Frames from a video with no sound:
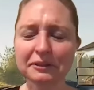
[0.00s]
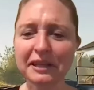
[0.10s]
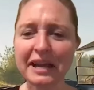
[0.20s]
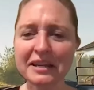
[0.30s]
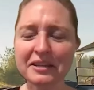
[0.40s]
for
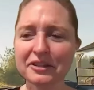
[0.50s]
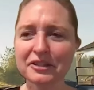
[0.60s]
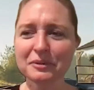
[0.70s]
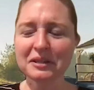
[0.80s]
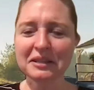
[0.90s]
eight
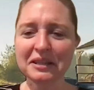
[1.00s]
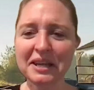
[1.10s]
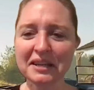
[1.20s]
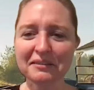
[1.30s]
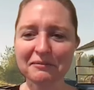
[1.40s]
years with
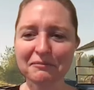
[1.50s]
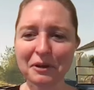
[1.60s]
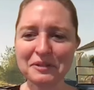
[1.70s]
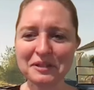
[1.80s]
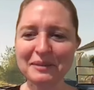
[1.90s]
lee and
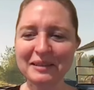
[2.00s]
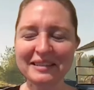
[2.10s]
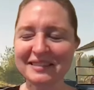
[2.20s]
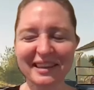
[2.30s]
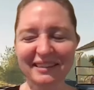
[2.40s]
rosie but
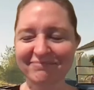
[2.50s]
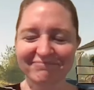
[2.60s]
that's not